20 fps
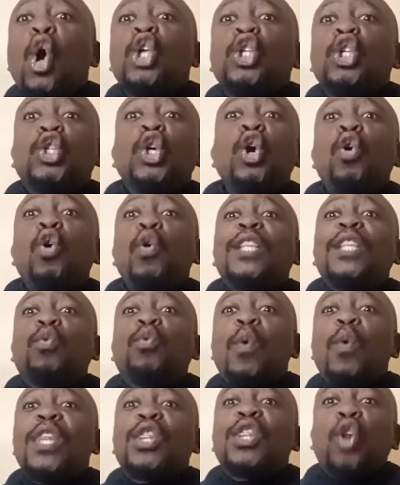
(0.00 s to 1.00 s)
do it
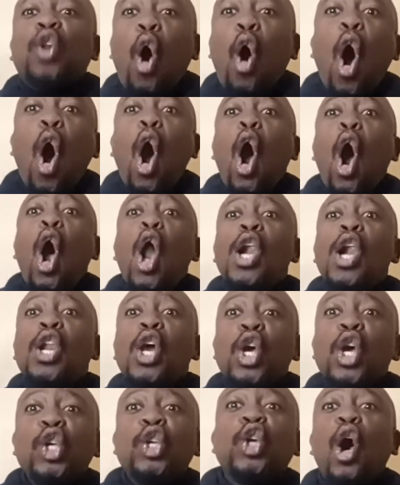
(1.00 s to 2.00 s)
with all
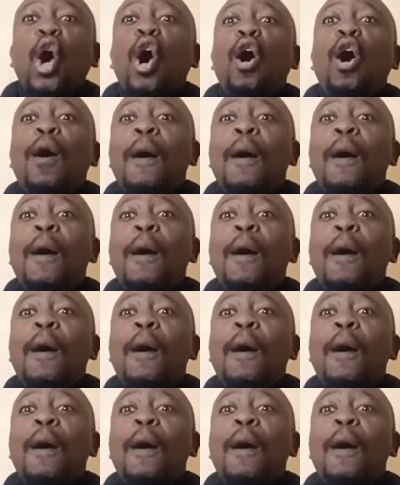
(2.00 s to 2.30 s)
your